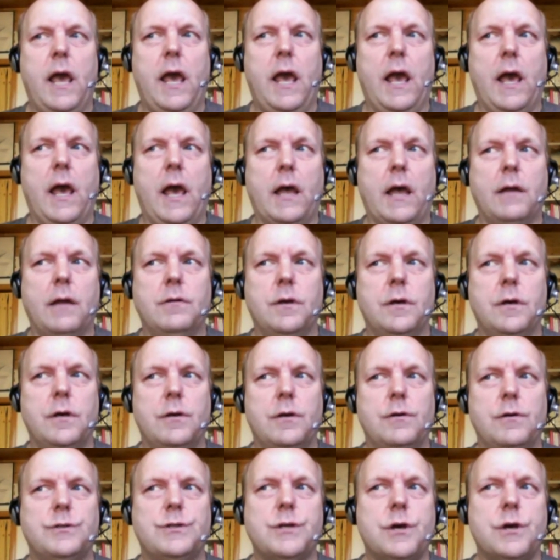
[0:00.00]
and
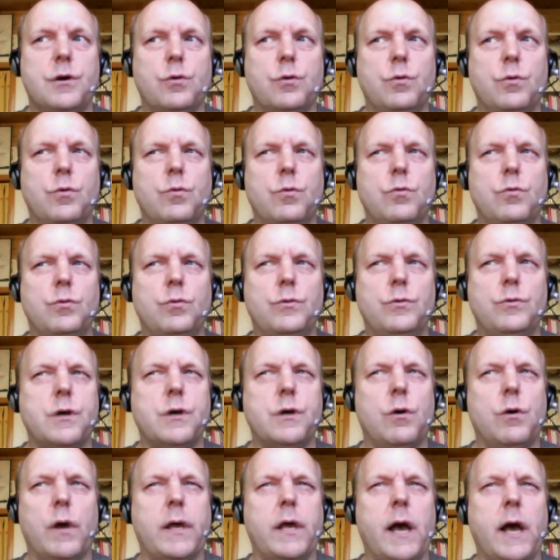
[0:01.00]
so
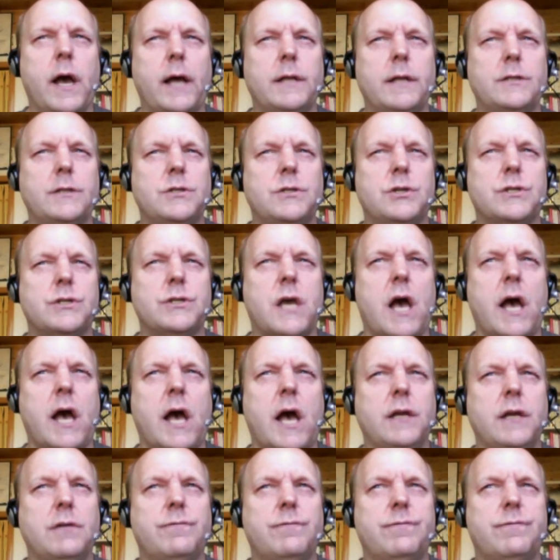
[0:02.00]
I just
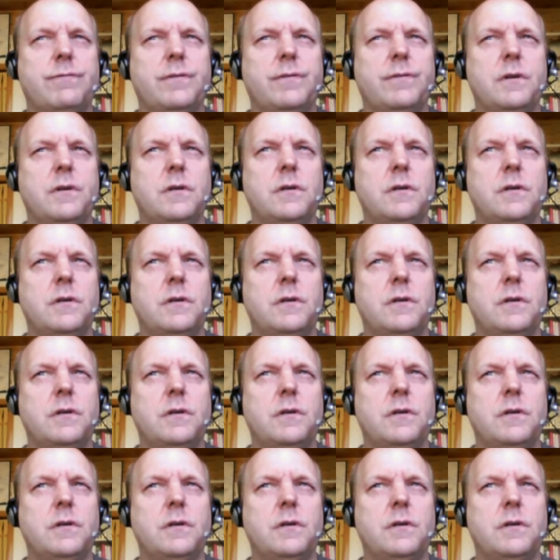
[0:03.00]
kind of,